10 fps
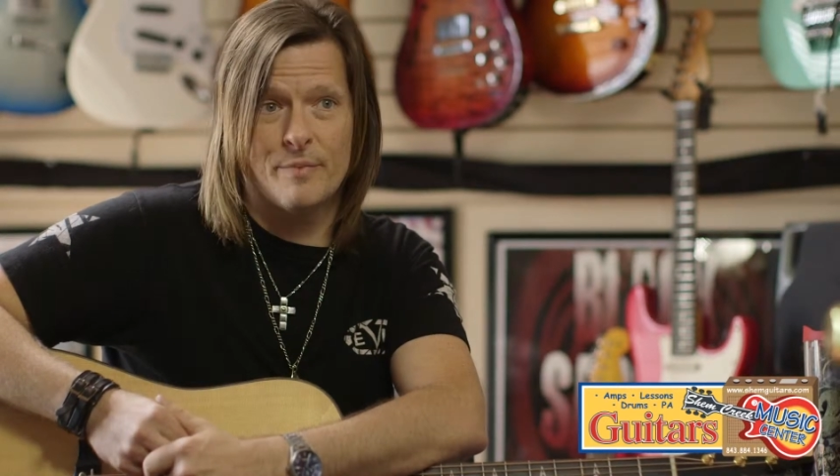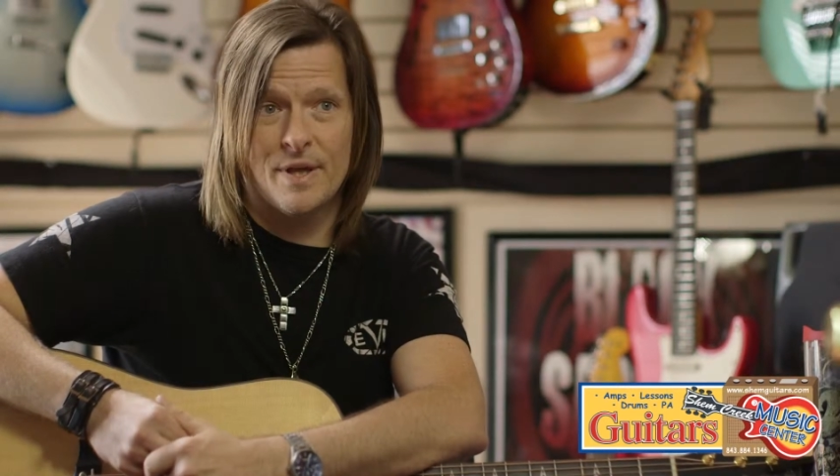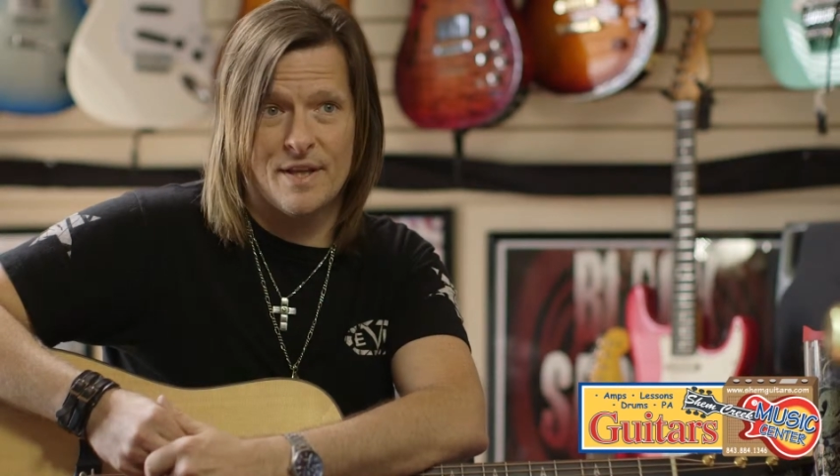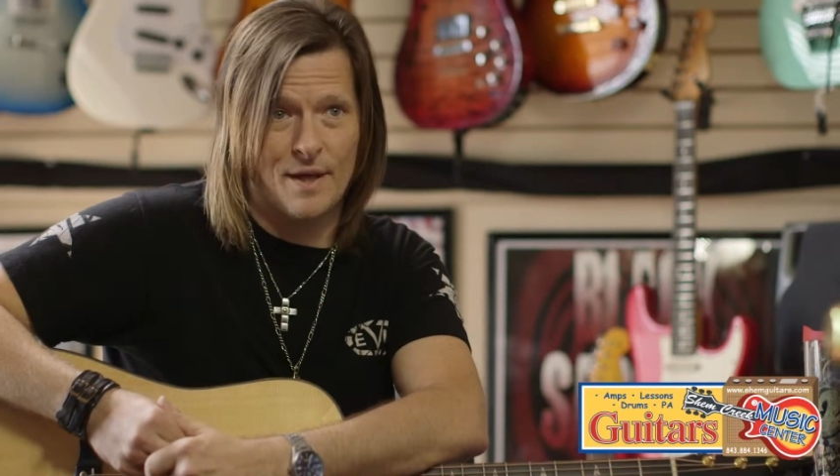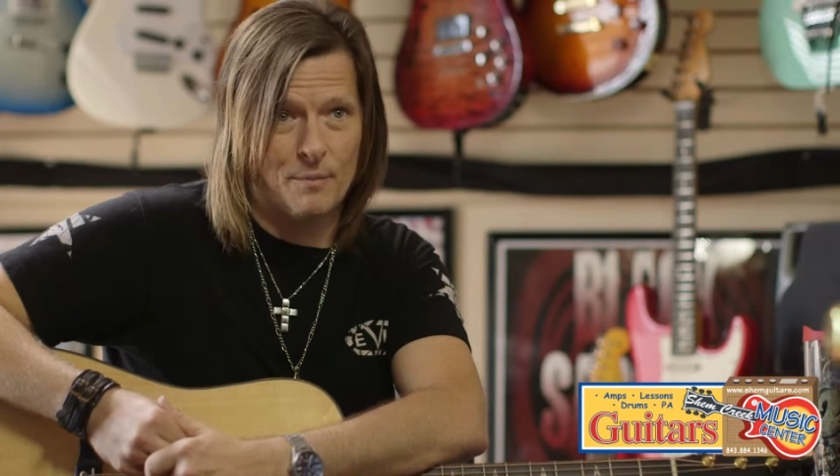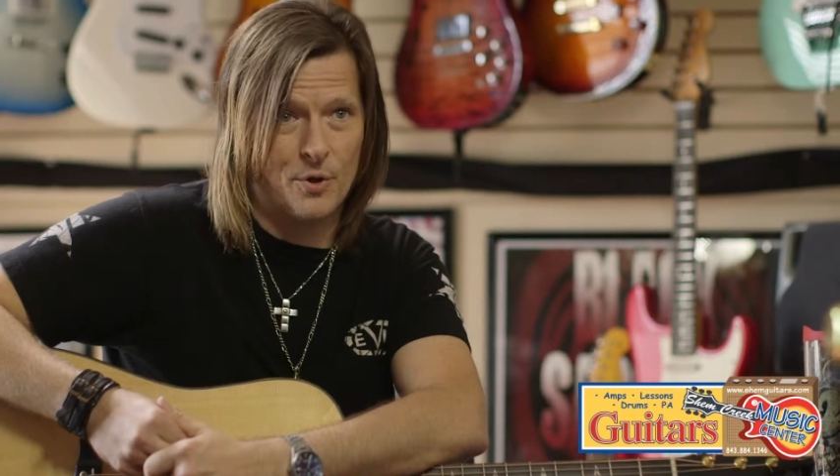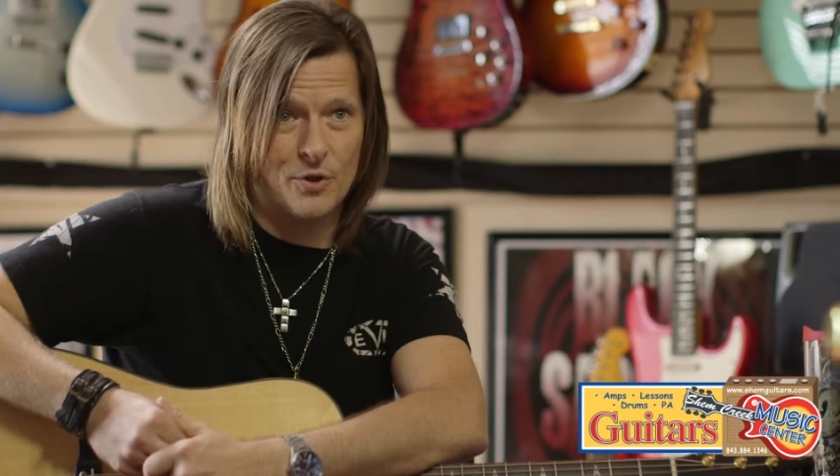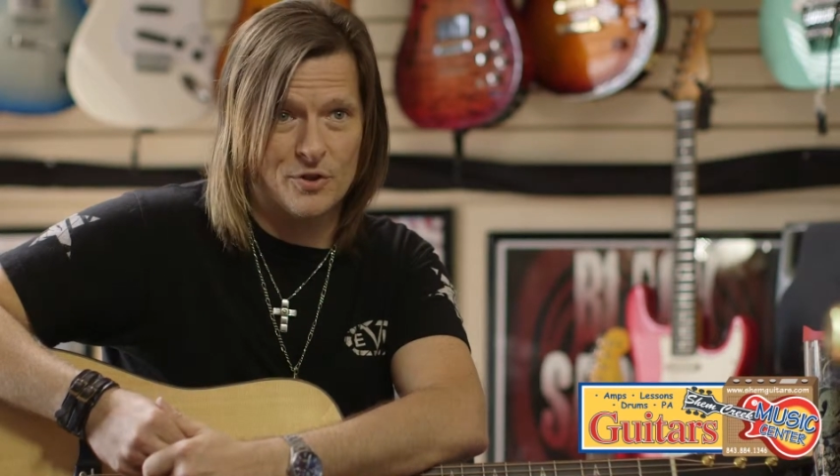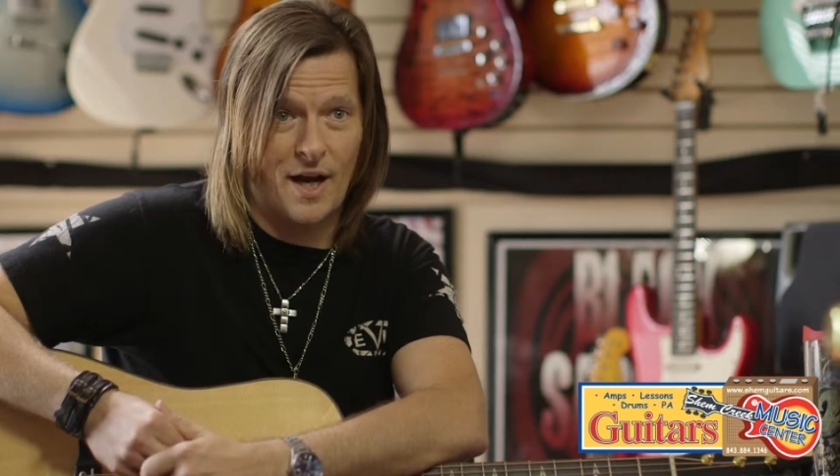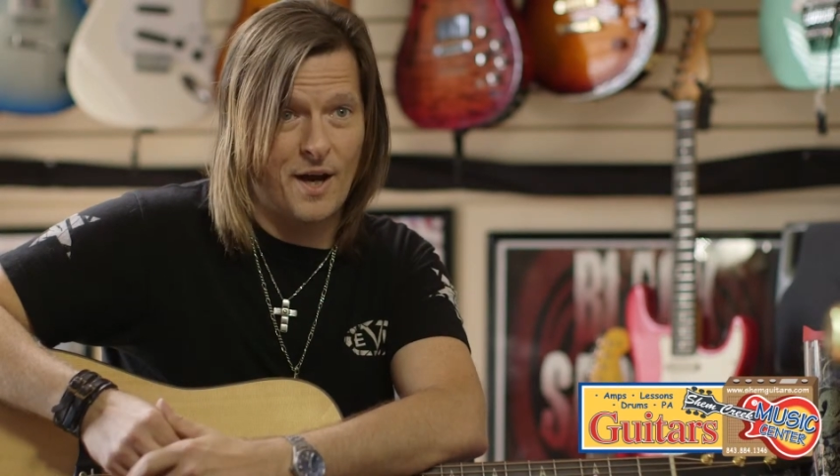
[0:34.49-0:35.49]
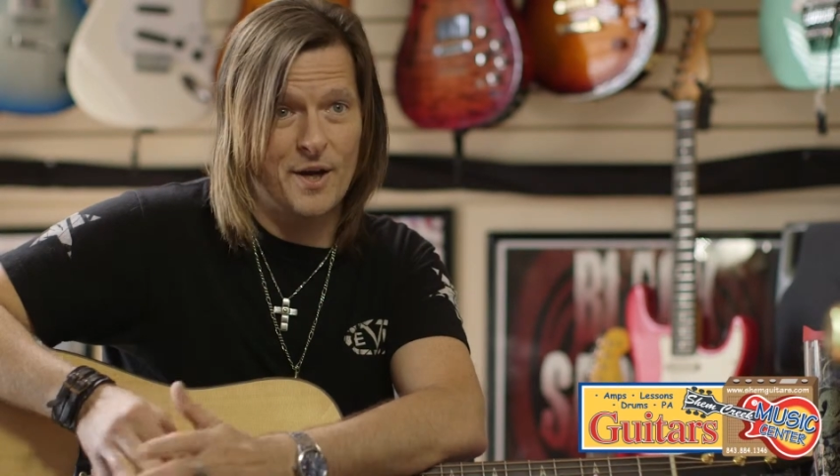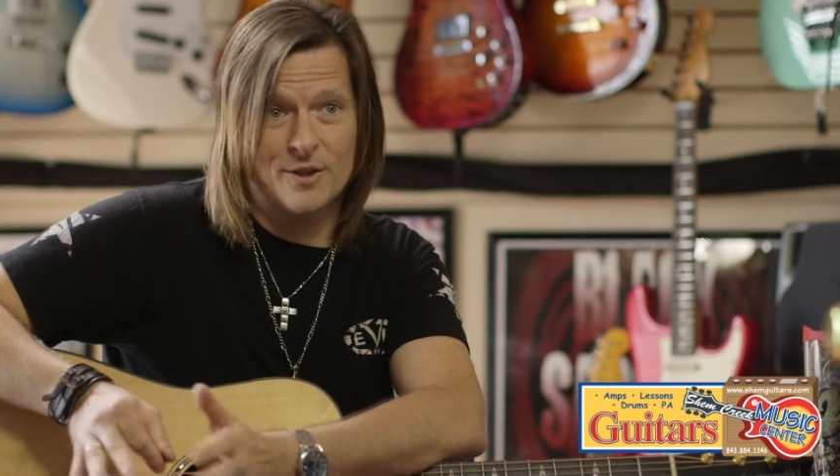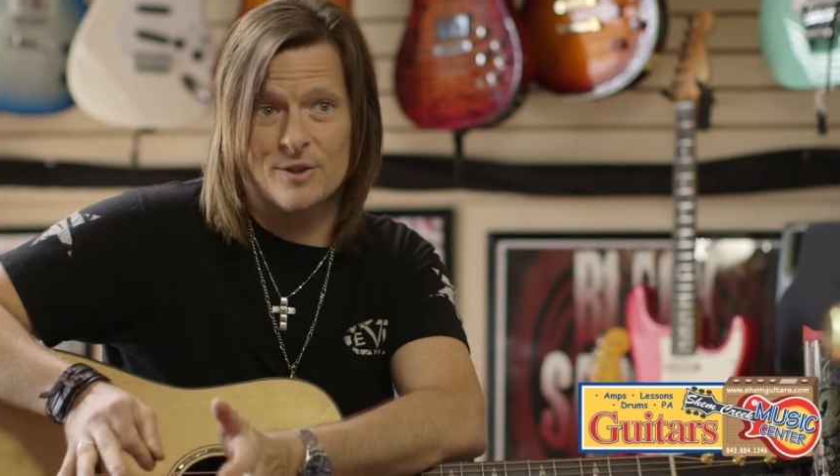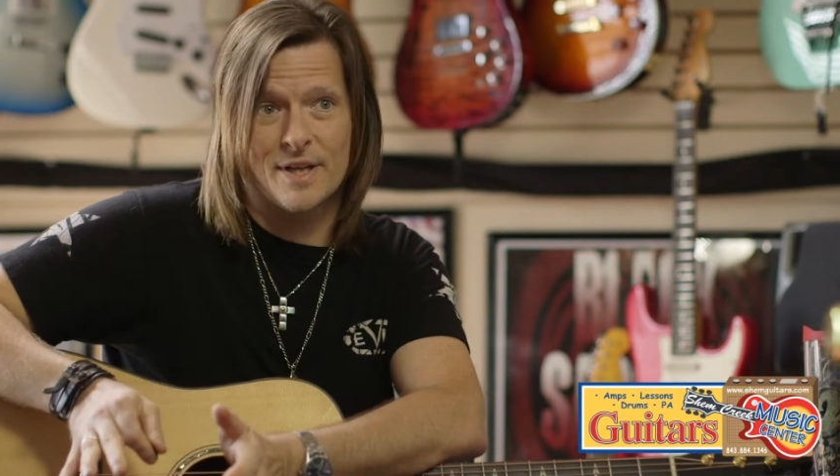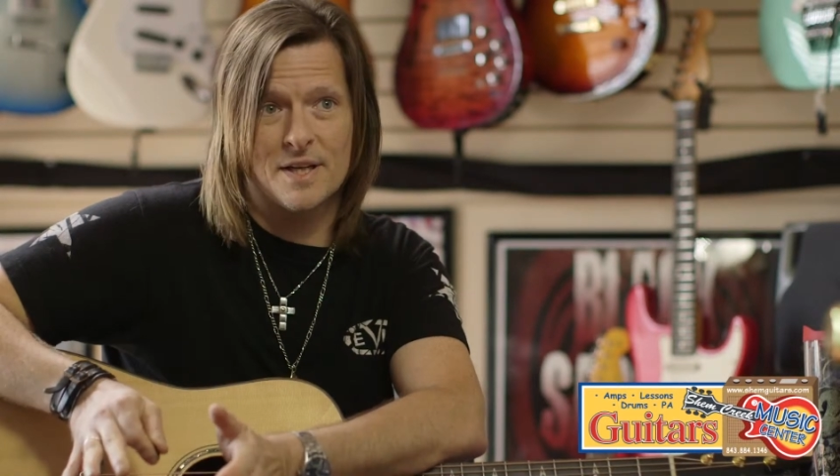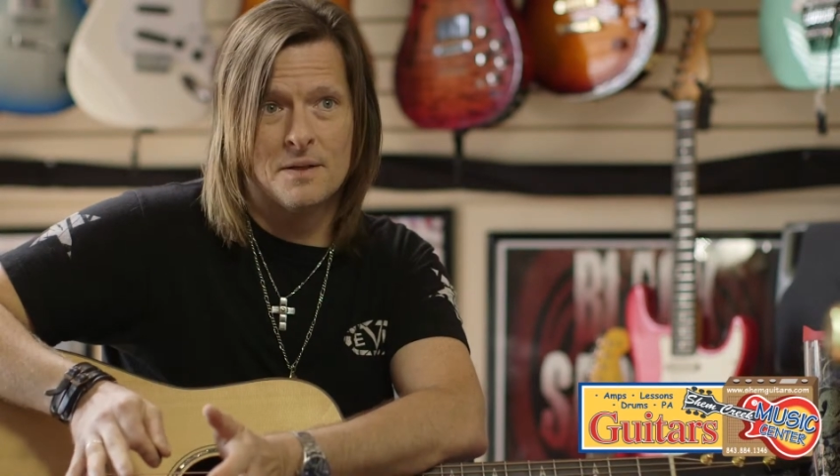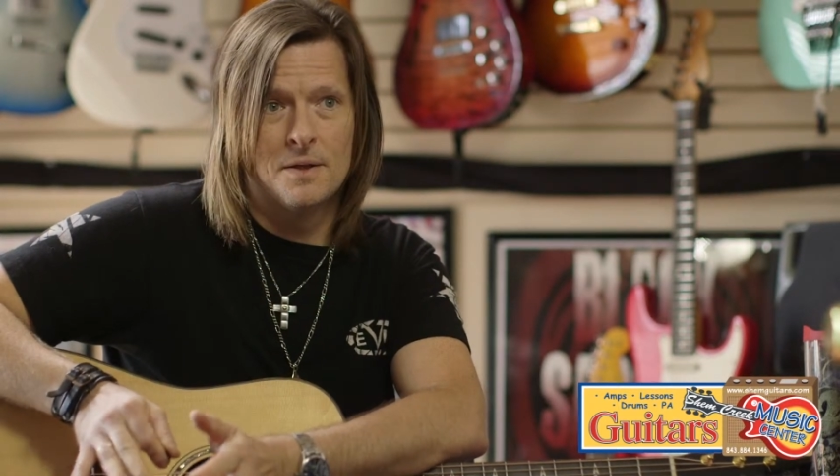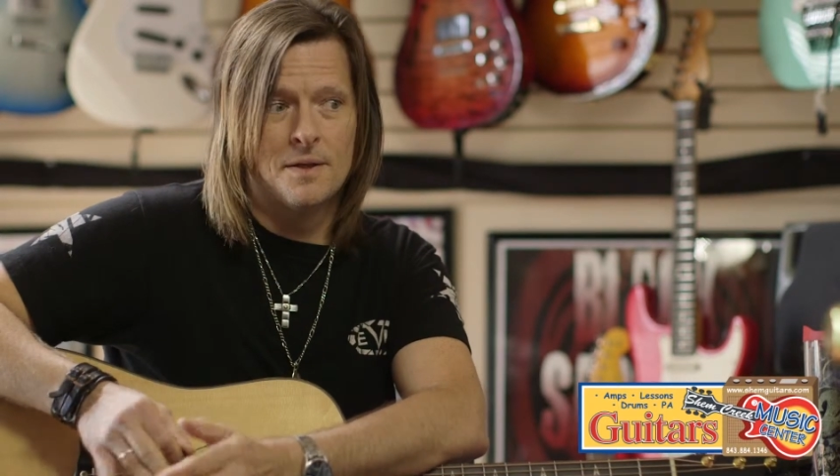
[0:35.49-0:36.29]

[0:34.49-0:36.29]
being that person. I honestly,